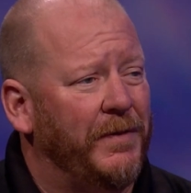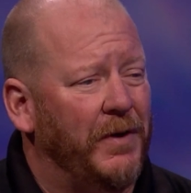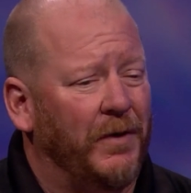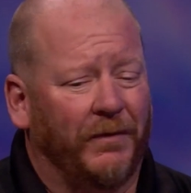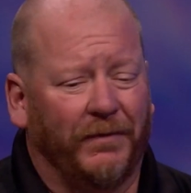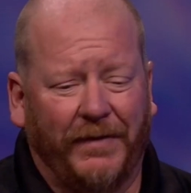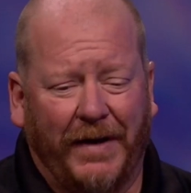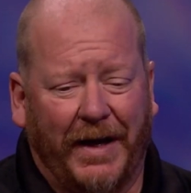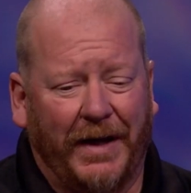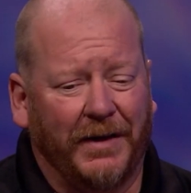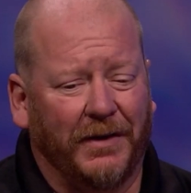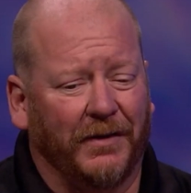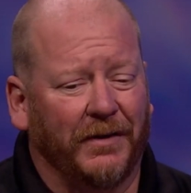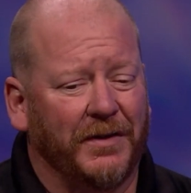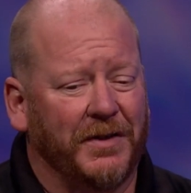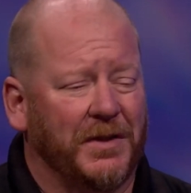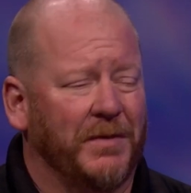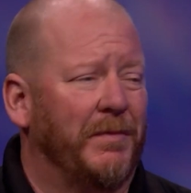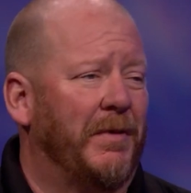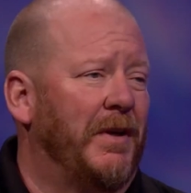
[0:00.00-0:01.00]
you know,
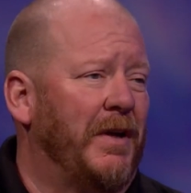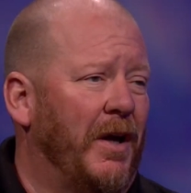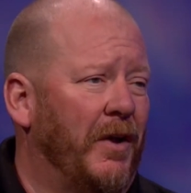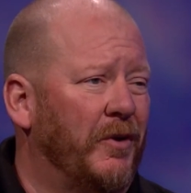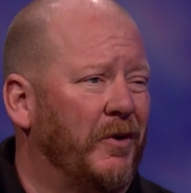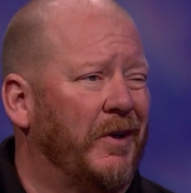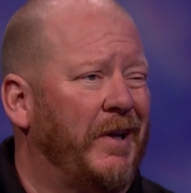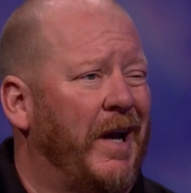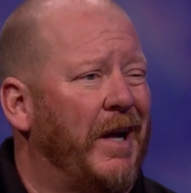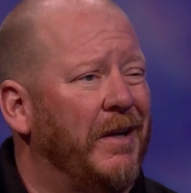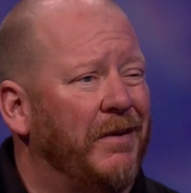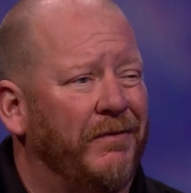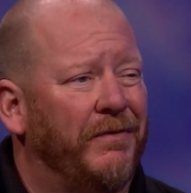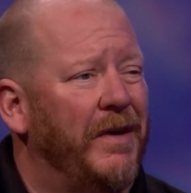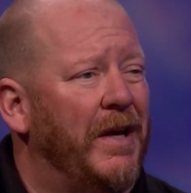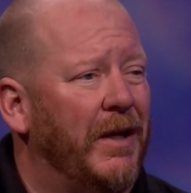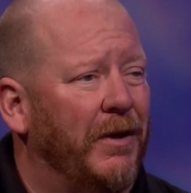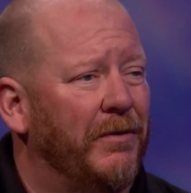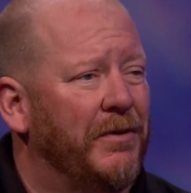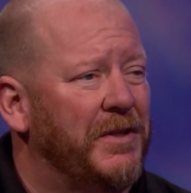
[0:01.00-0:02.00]
vandalism and other kind of
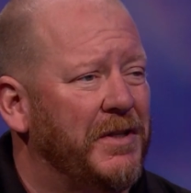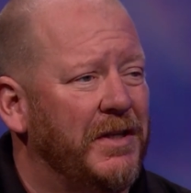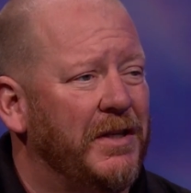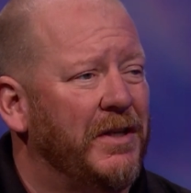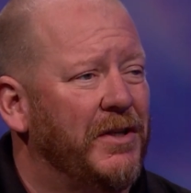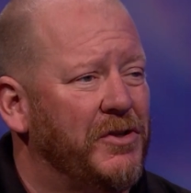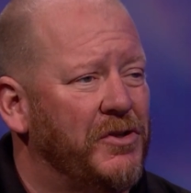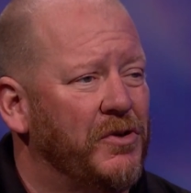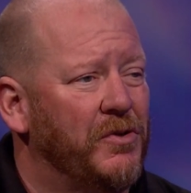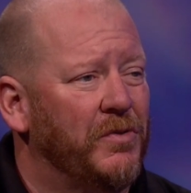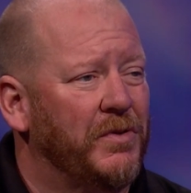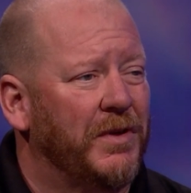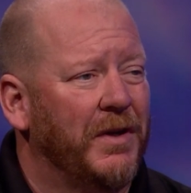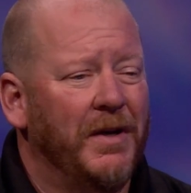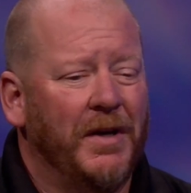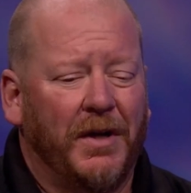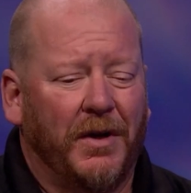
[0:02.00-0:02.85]
vagrancy issues.